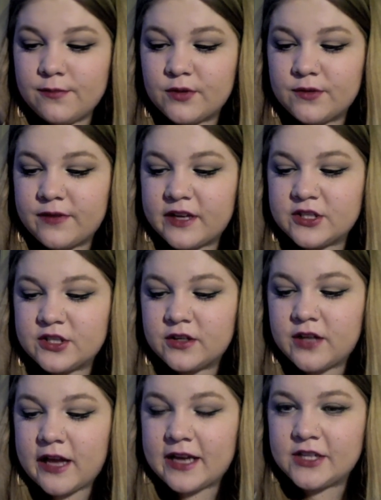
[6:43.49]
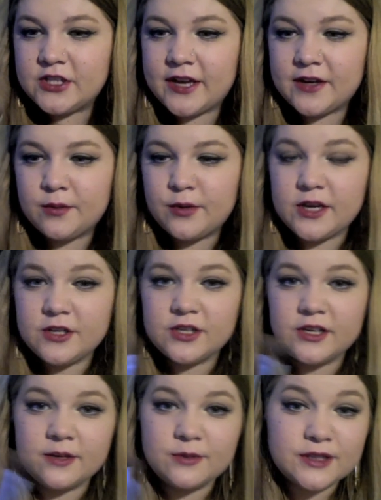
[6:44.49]
professional eyeshadow brush.
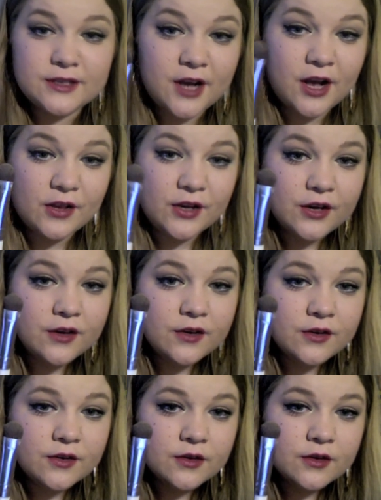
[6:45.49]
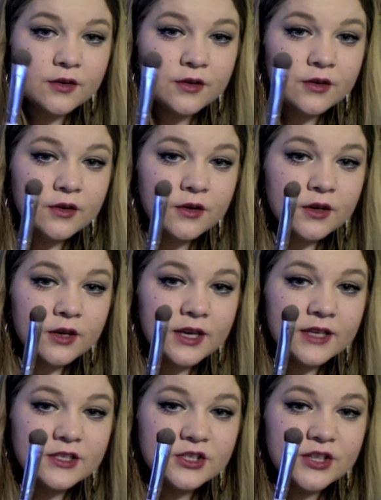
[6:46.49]
It was $1.
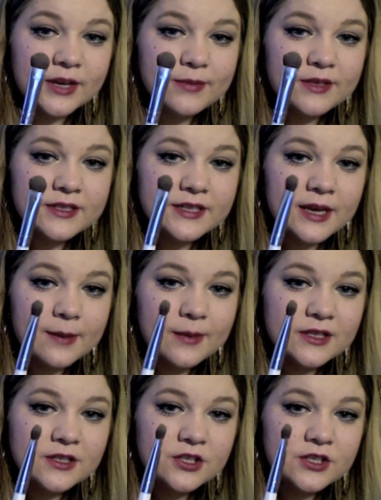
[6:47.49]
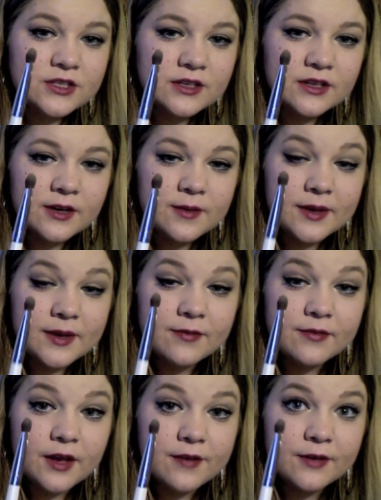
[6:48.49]
It's shaped the same, it's just a little bit
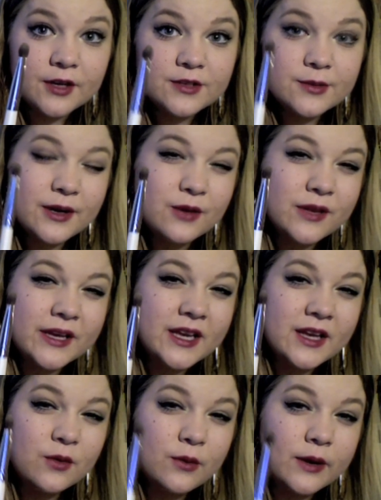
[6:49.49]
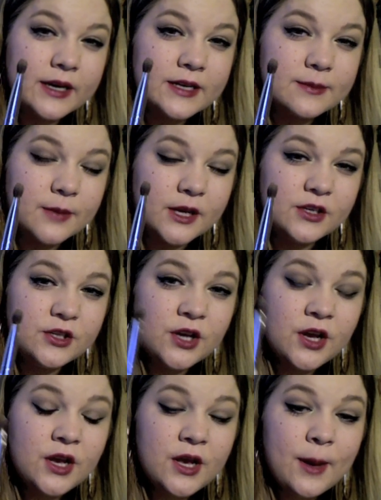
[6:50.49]
fluffier, so I don't like it quite as much,
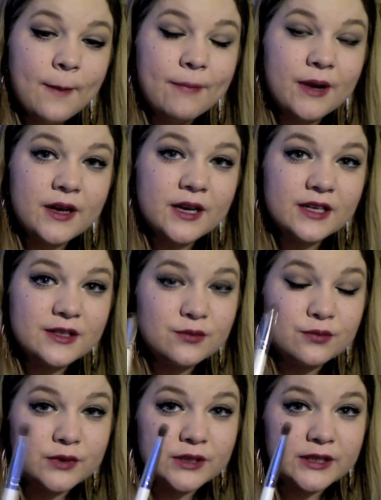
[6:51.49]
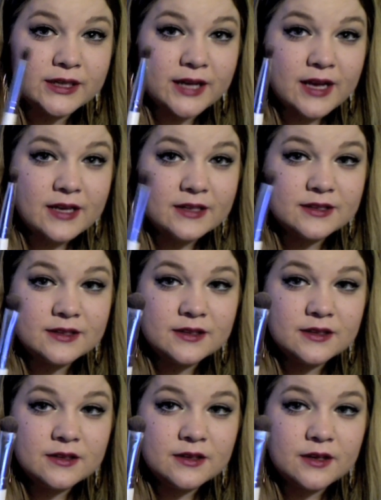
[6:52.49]
but it's really nice.
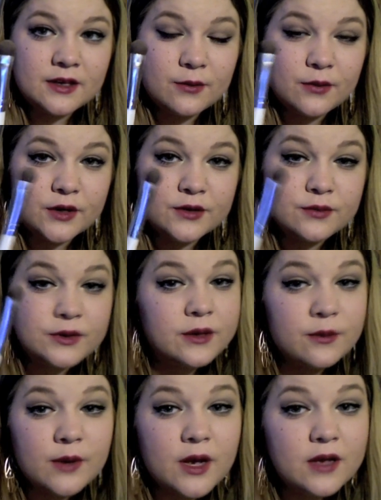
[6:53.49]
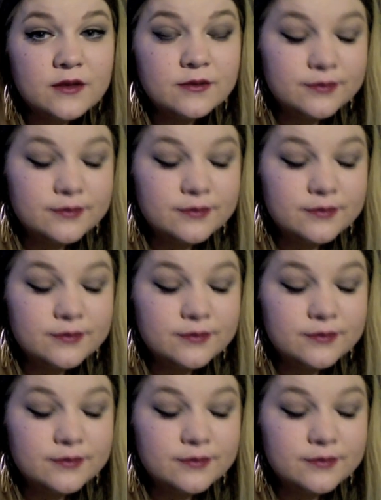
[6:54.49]
It works really well.